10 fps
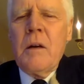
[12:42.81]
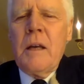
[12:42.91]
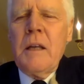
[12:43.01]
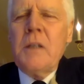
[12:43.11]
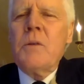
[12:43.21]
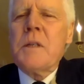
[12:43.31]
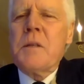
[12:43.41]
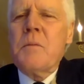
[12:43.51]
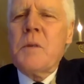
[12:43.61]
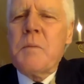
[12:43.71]

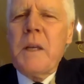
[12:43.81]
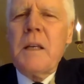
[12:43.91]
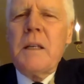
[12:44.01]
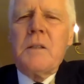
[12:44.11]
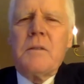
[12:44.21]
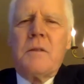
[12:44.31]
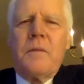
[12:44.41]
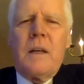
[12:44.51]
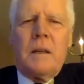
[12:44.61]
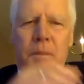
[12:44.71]
Hinduism was beginning to
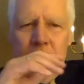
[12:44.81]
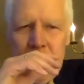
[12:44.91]
develop.